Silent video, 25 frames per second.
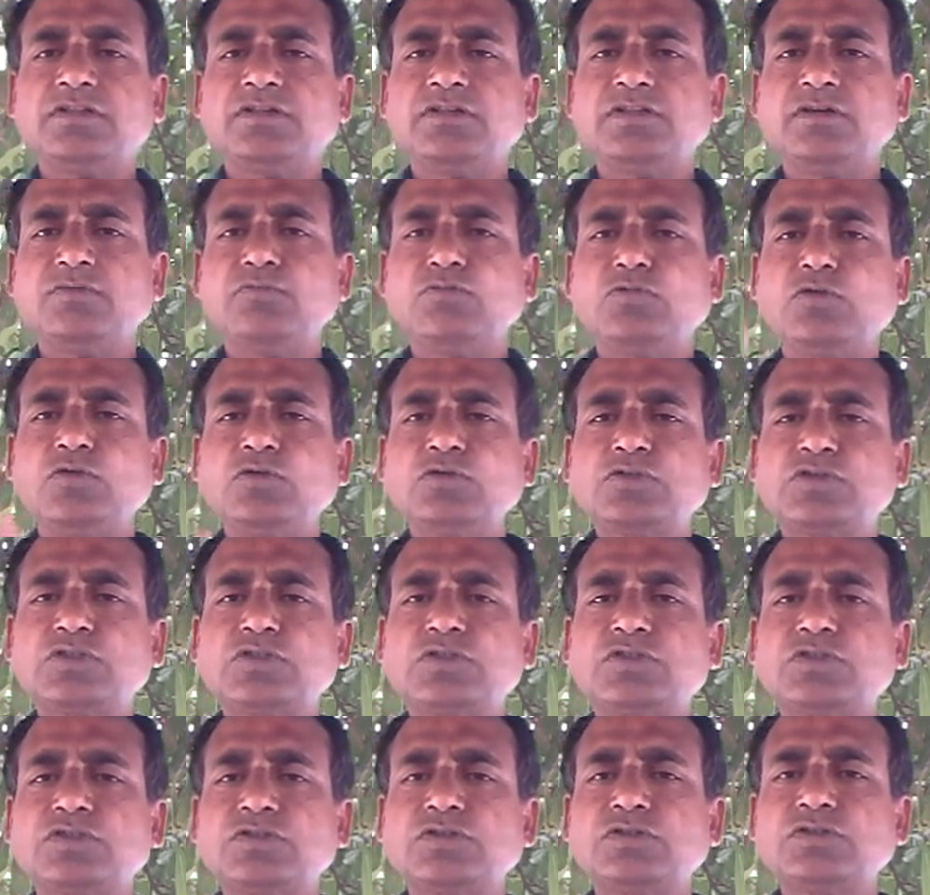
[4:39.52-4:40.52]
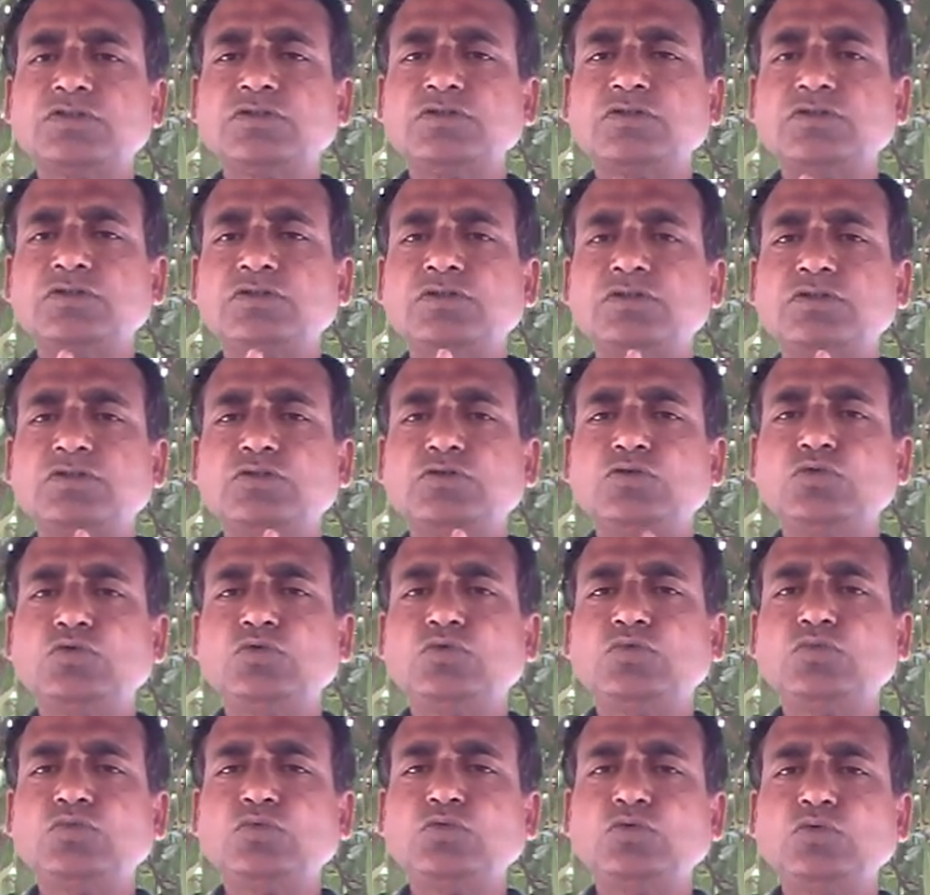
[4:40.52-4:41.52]
The most
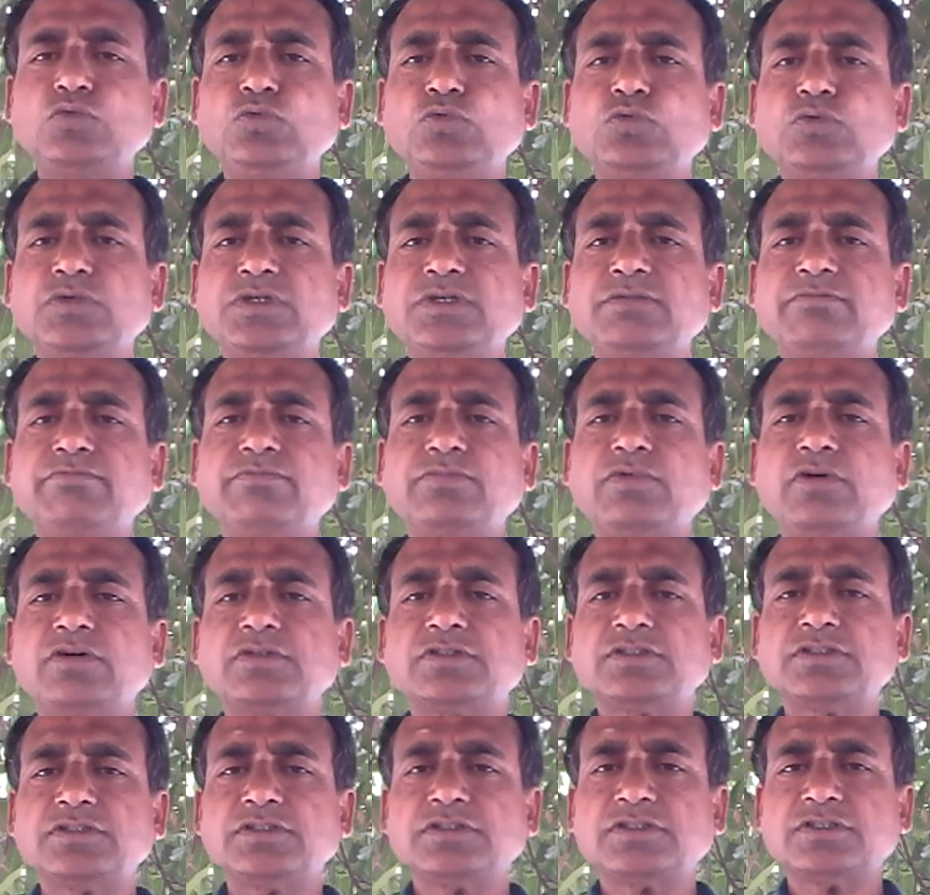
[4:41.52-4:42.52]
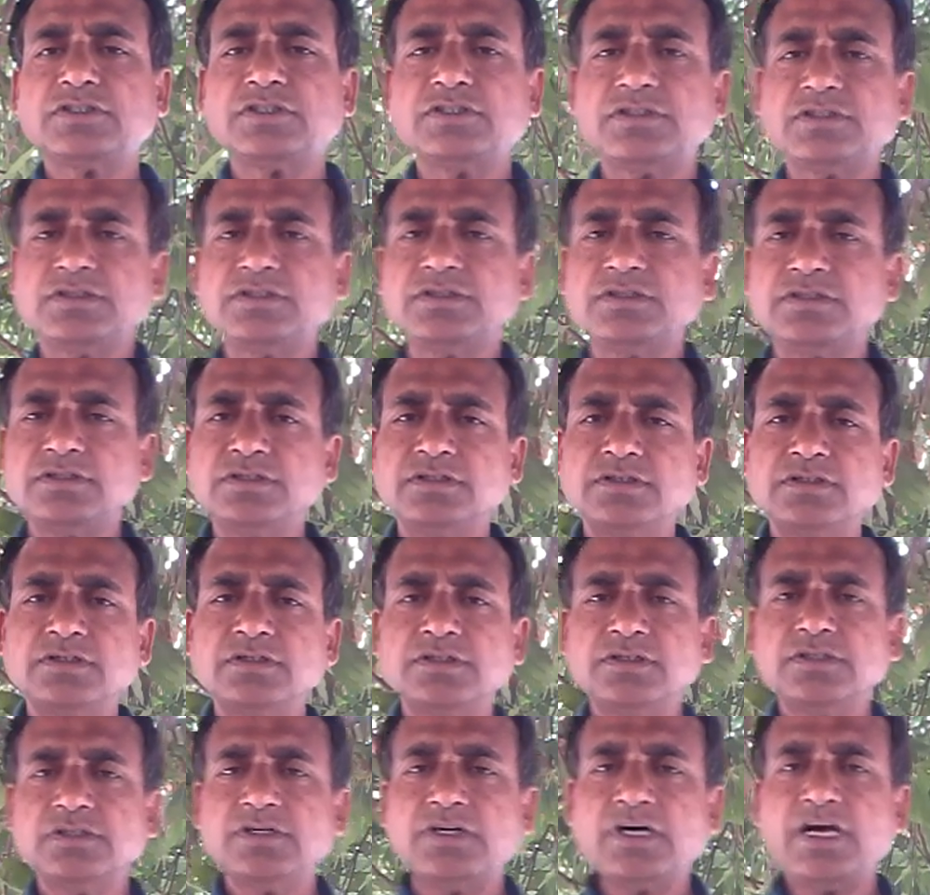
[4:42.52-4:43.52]
two important
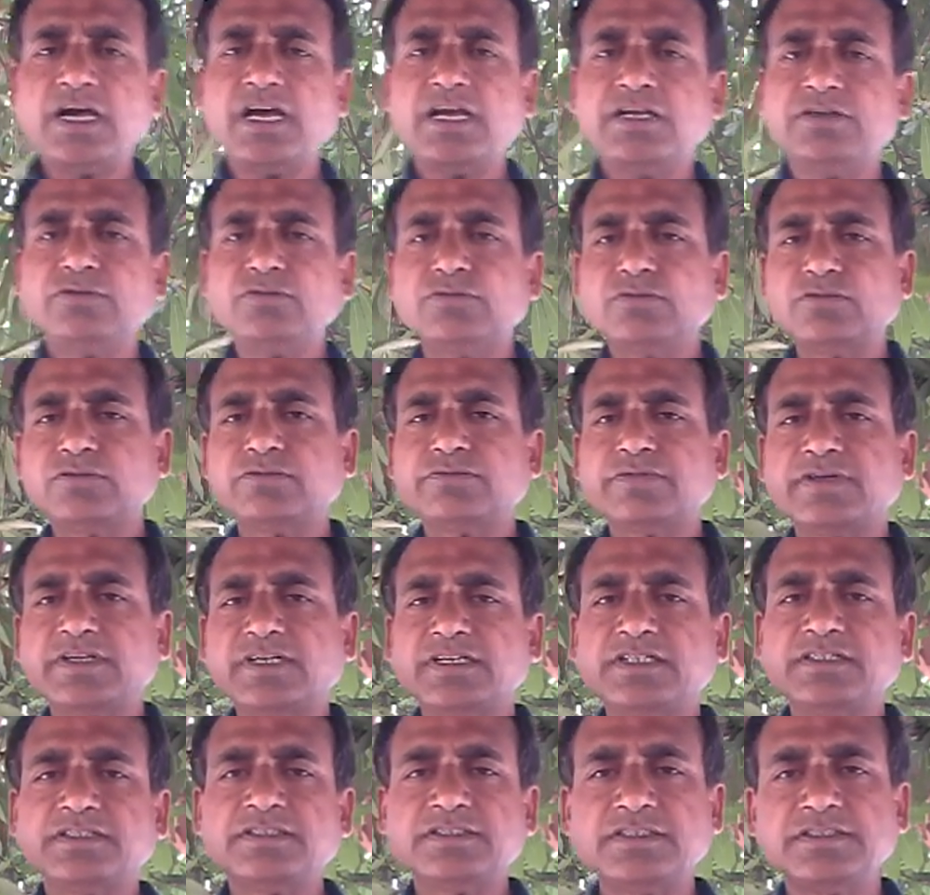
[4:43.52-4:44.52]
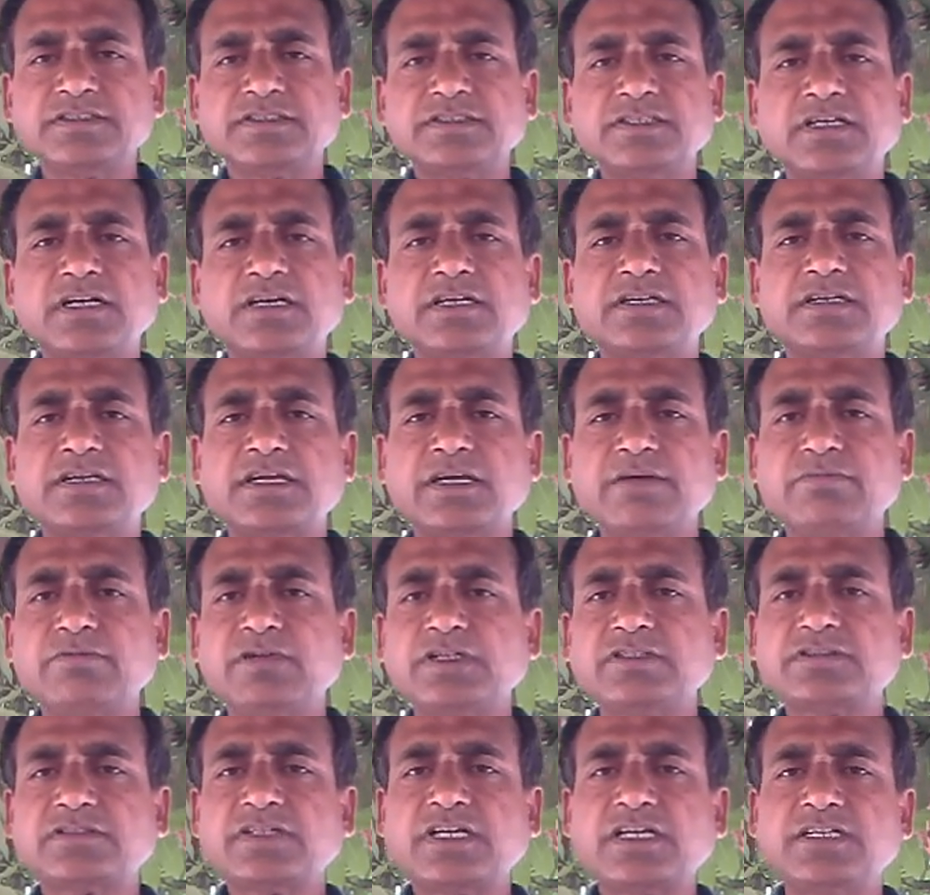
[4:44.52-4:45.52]
iron ore varieties are
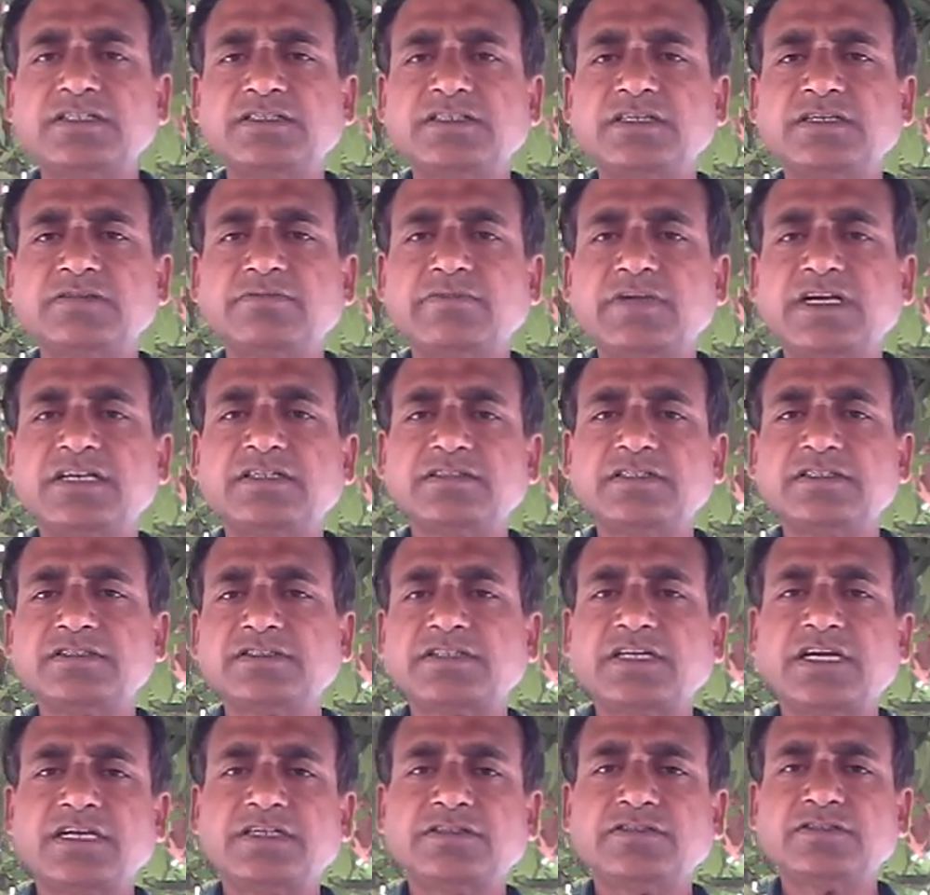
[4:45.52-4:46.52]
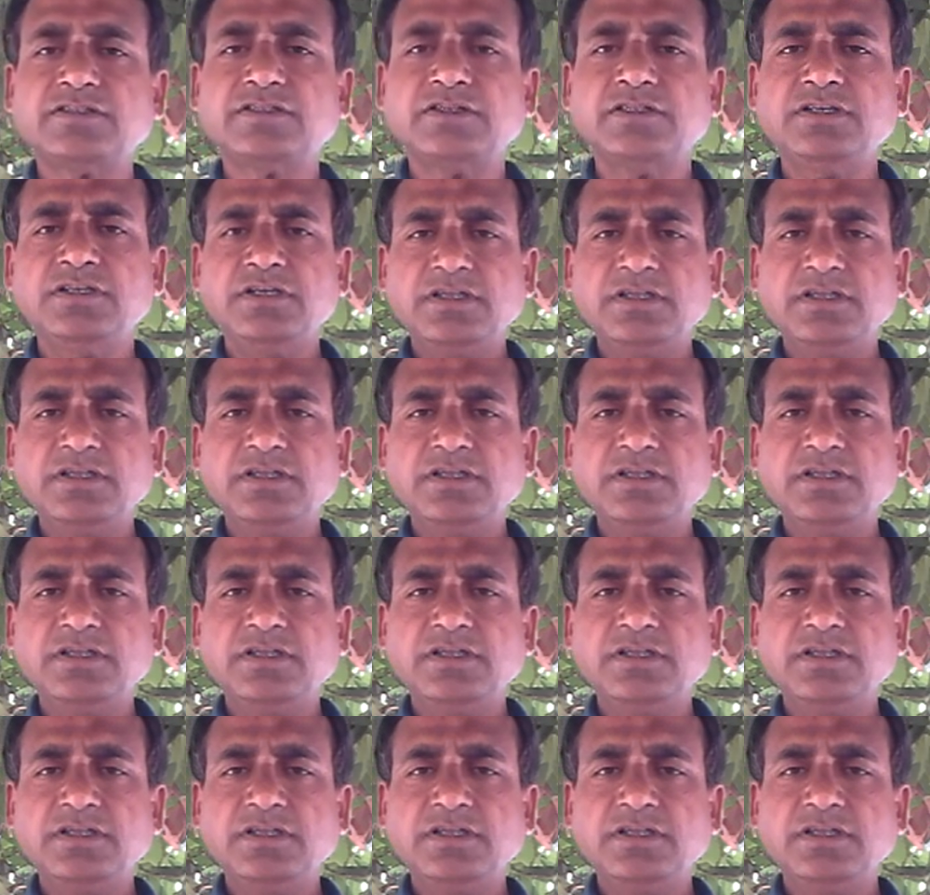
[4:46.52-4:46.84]
hematite and magnetite.